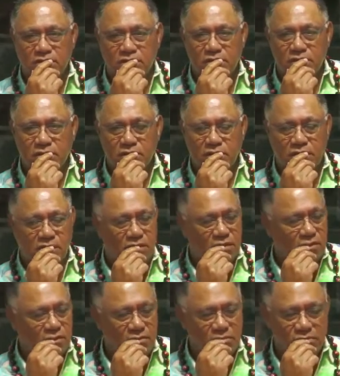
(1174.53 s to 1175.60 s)
Yeah,
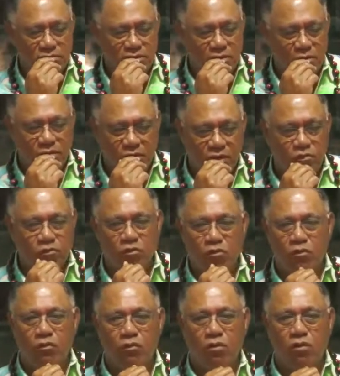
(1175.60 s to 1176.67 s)
so fa ilu ngong
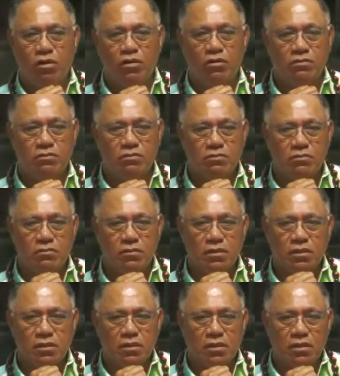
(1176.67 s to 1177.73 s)
for.
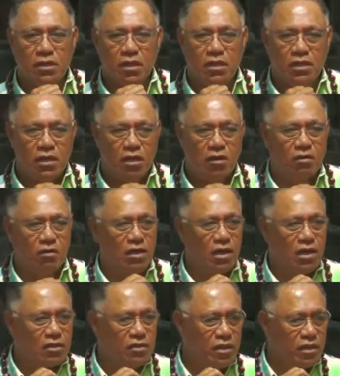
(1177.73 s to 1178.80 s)
And now I
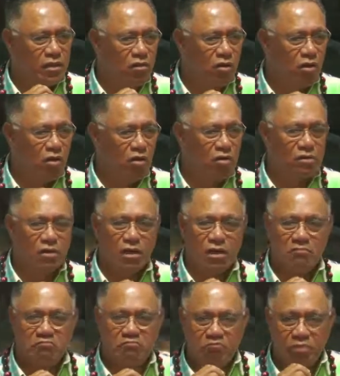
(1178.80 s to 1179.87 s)
thank God I'm
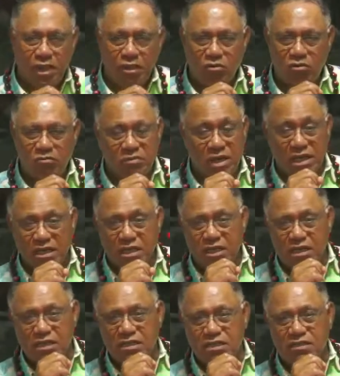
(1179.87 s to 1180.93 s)
back on my
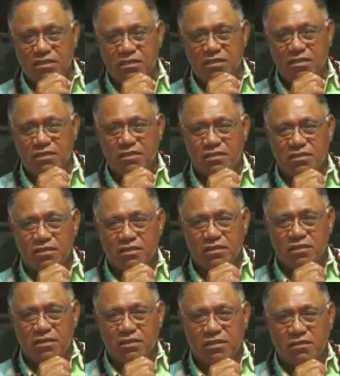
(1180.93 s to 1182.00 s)
knees.
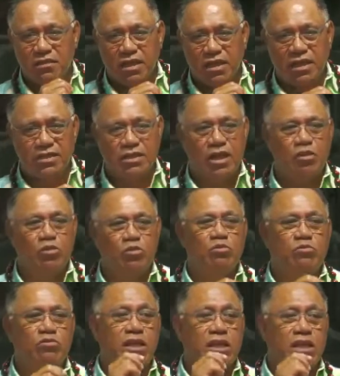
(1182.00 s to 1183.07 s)
And I tell
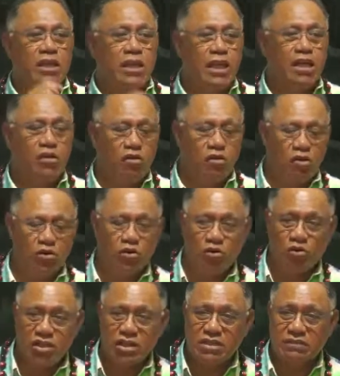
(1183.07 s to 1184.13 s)
you, get on your
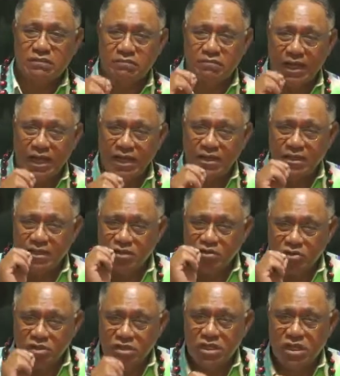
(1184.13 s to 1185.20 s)
knees, find your
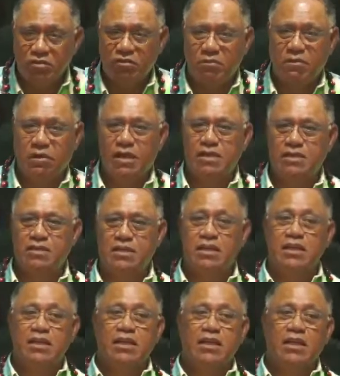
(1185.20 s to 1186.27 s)
secret place,
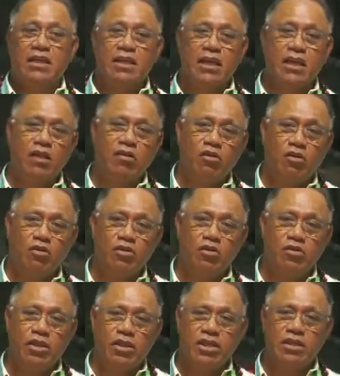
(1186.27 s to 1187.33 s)
get on your
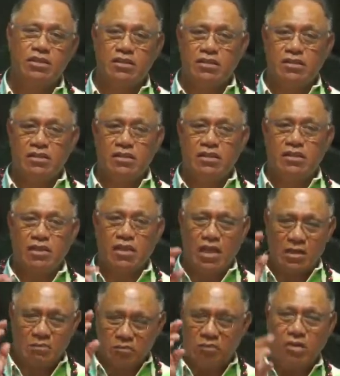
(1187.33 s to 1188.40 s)
knees
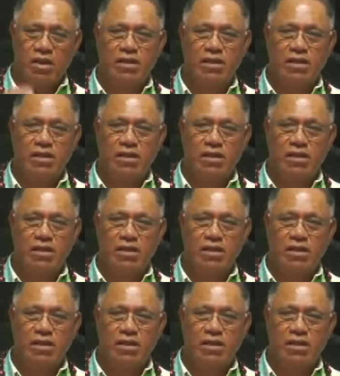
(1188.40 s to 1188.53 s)
and pray.